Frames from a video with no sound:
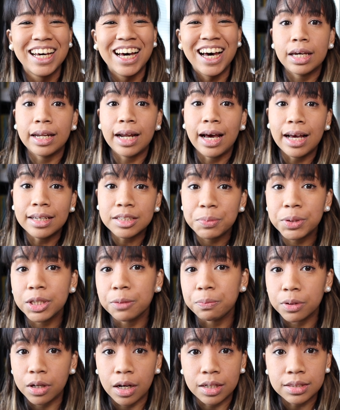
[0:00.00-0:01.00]
It has been a
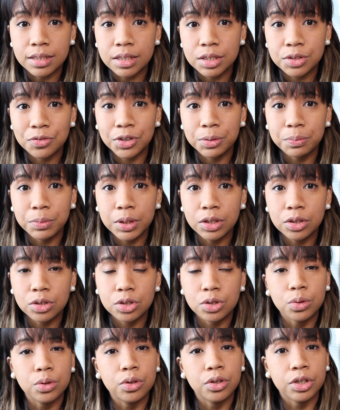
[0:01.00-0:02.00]
process for me
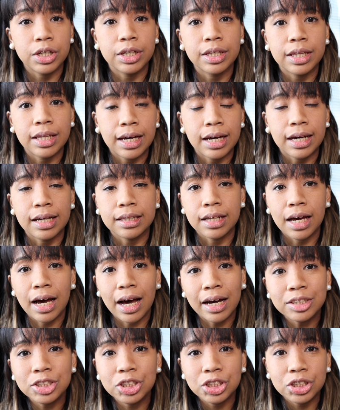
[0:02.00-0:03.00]
to learn that
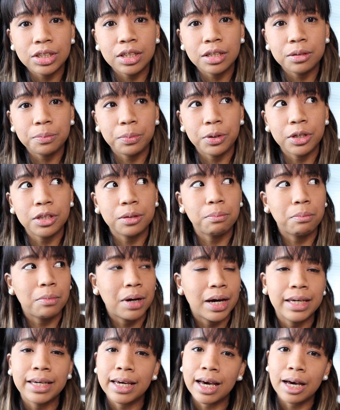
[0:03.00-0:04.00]
I shouldn't put
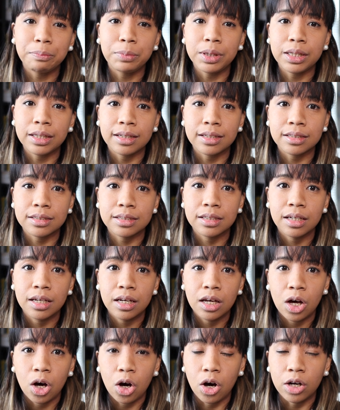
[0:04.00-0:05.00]
my happiness
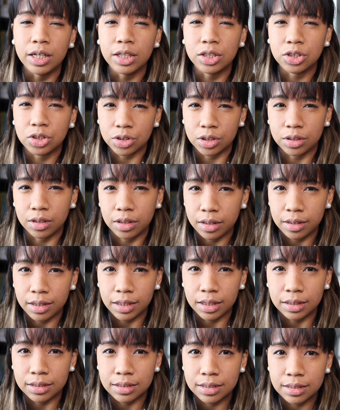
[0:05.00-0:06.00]
on external
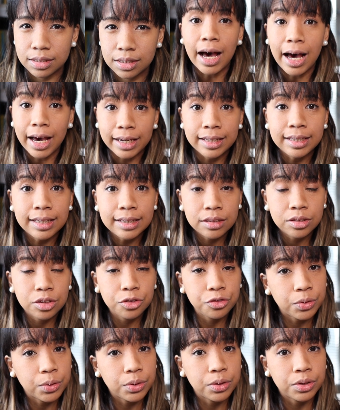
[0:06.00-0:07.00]
things. I needed to
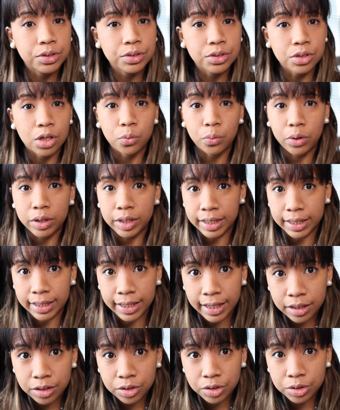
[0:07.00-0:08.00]
focus on what I
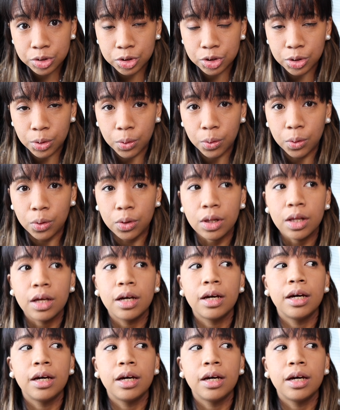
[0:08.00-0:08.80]
can control